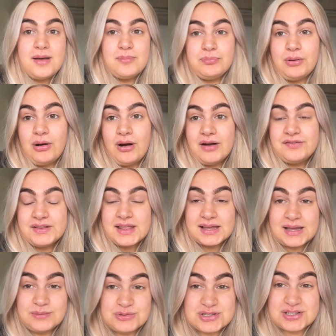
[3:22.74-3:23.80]
But I feel like
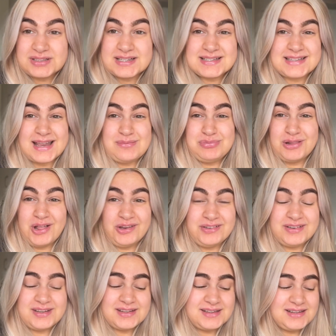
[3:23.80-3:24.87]
I'm just gonna
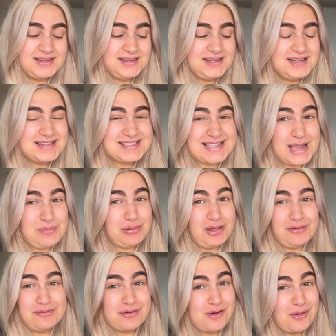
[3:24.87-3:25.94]
stay
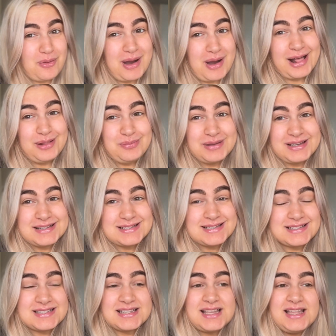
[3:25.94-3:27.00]
blonde for a while
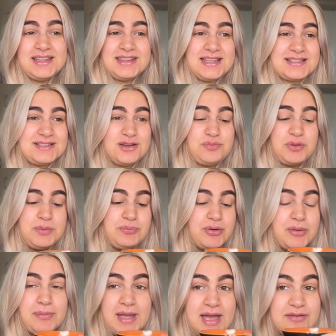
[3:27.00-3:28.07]
because there's no point
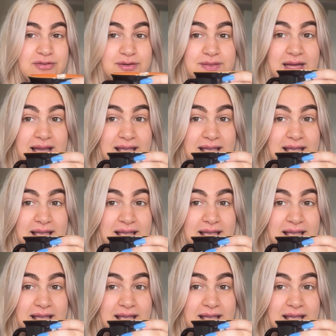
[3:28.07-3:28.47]
putting my eye through that